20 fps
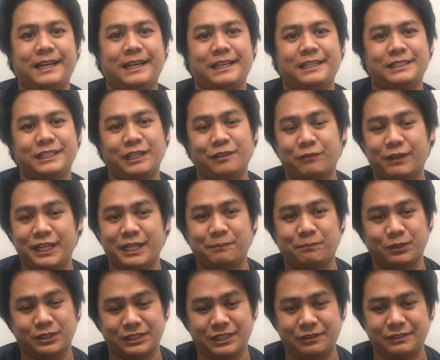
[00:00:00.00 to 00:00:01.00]
And the inviting
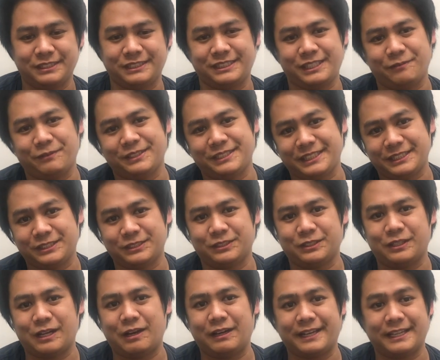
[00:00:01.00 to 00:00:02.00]
points now is 70, so
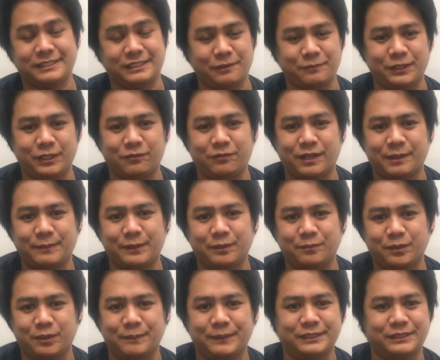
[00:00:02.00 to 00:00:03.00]
I'll get 75 at the
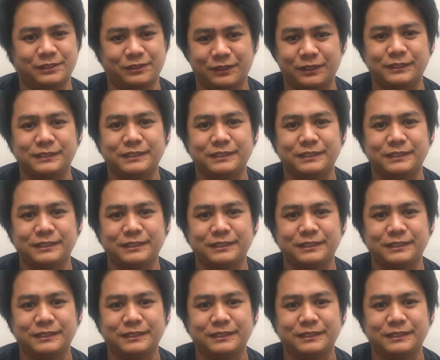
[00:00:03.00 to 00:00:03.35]
moment. So